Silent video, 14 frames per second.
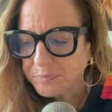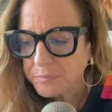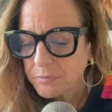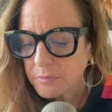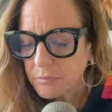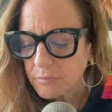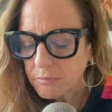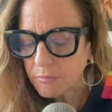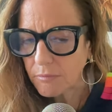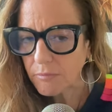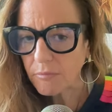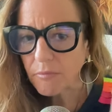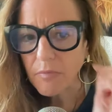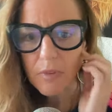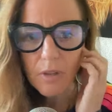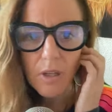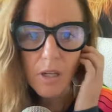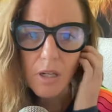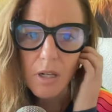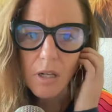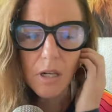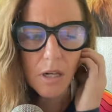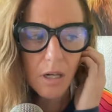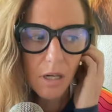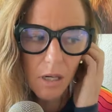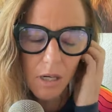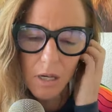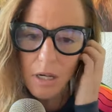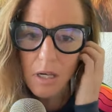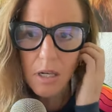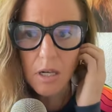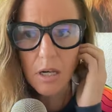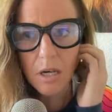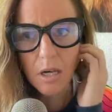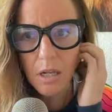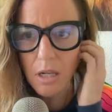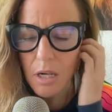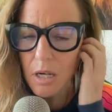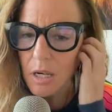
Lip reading: Nothing is said.